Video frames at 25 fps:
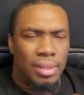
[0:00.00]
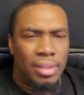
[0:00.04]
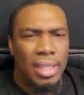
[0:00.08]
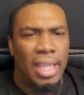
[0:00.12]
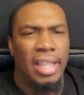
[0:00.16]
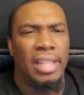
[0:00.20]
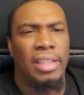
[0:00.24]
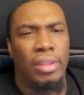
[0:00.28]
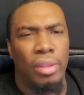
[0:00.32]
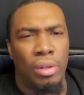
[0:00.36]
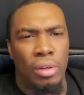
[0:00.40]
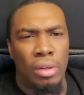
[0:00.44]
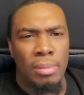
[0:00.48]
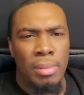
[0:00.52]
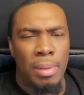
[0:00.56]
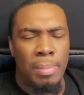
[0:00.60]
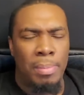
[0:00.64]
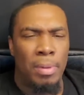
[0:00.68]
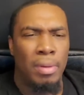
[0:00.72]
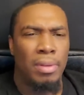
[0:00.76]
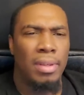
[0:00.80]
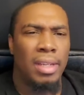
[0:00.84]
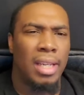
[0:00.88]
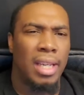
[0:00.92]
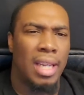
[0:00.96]
They throw him
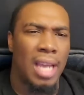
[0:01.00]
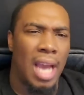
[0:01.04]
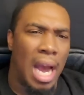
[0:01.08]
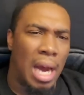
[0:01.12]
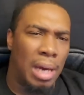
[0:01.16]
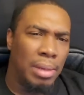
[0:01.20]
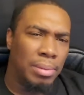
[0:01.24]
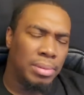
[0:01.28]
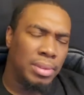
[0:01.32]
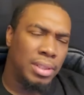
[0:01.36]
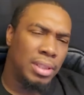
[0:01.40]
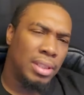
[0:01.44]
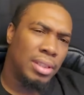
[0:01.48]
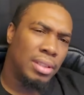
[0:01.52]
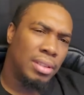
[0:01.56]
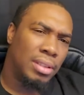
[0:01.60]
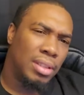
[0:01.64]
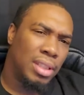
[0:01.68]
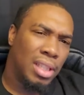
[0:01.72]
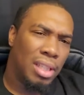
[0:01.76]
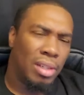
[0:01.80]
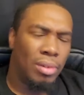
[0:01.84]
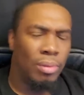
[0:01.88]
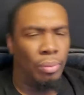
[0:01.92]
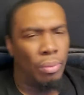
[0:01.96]
up on the couch,
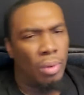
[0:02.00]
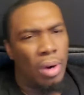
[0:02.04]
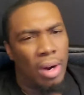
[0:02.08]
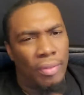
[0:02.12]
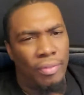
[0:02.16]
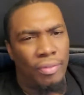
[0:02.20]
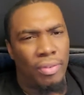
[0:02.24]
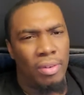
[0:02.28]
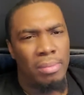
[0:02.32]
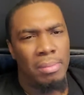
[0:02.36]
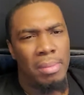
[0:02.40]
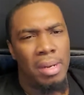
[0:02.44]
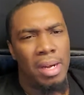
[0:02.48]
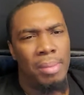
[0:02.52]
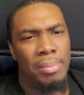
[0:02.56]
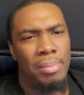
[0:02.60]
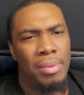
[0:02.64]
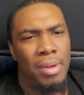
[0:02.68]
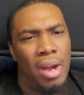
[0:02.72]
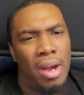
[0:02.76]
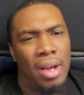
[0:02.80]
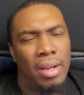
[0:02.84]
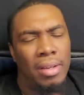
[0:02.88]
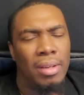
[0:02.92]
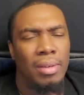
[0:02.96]
rough him
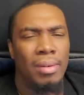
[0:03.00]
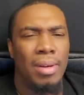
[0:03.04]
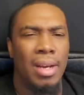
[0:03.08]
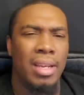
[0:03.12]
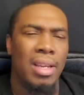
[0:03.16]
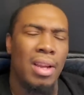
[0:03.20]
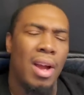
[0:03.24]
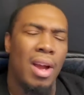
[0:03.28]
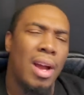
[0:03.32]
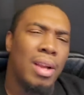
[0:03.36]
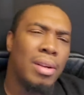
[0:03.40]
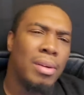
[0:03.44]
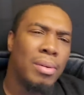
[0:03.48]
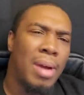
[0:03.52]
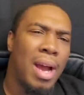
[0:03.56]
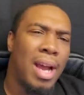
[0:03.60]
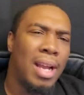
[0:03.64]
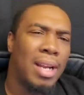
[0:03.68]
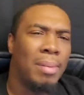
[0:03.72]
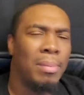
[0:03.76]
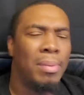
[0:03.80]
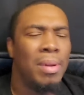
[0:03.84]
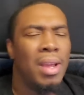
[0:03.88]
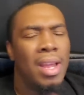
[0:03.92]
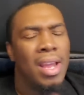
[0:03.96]
up. Y'all know how
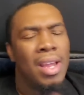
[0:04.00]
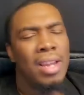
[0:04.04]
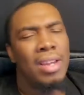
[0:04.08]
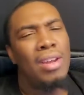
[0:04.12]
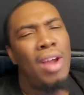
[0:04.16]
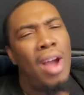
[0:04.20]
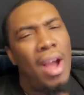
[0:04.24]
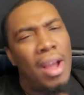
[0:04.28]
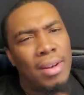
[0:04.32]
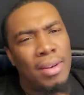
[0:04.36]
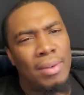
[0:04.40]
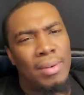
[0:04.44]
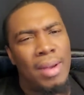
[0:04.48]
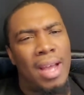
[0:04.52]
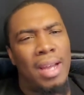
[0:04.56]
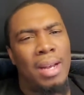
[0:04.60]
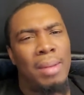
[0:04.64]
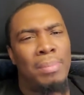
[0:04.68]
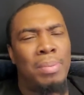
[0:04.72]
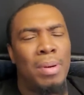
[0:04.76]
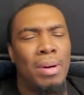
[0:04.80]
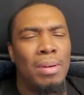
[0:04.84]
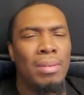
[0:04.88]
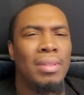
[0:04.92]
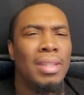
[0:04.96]
the
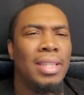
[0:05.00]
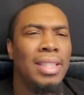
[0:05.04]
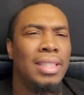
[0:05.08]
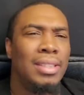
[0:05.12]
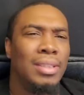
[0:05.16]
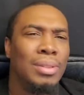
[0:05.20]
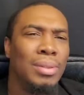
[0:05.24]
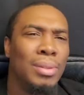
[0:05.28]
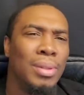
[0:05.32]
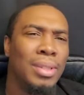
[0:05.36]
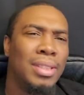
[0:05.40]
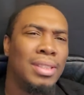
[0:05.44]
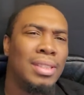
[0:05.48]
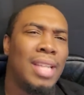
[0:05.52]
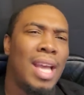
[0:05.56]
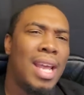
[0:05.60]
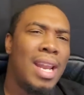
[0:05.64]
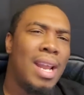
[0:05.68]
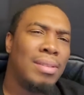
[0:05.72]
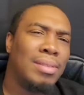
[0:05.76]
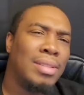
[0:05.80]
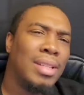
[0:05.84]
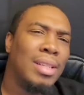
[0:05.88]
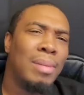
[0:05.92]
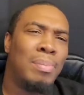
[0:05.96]
police do it. Shout
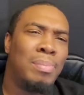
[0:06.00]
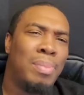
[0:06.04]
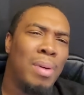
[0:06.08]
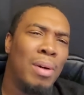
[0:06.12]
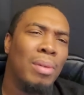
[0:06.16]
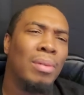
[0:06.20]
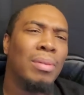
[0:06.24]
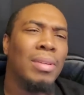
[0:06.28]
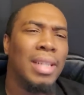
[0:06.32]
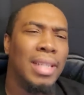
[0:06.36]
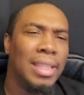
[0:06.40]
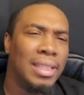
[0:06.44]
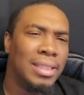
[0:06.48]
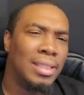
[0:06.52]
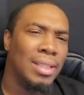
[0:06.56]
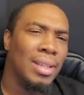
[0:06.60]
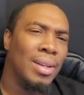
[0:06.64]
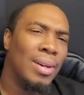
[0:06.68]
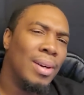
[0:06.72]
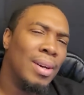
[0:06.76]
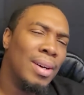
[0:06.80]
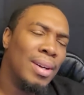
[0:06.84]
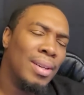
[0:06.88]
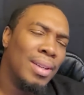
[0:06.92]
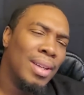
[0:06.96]
out to the police,
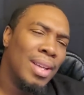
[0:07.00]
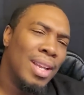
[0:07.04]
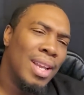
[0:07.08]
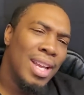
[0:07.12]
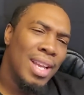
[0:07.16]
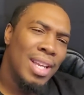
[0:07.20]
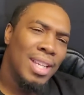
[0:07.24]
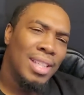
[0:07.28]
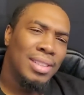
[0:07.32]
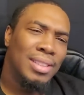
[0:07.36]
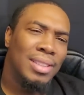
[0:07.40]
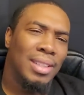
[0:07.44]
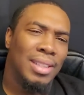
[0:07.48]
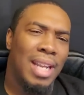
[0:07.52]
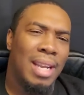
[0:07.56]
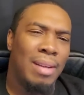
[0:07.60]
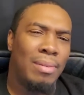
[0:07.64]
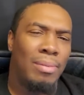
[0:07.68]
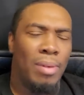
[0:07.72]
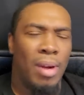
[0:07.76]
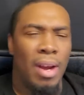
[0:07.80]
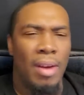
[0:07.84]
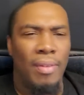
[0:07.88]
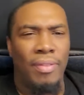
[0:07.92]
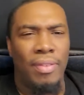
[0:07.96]
y'all. So they
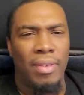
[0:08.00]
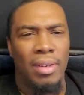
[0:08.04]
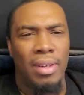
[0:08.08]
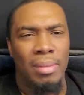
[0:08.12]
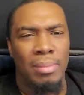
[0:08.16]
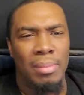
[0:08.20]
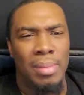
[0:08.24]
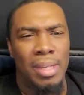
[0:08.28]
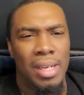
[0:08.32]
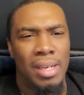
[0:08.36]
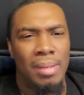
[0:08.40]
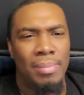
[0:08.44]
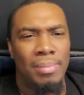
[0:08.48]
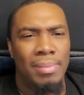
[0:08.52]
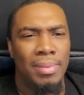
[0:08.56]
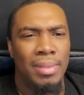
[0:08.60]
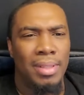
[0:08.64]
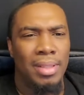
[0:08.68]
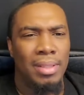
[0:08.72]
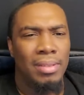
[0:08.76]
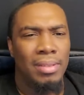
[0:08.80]
roughing him up,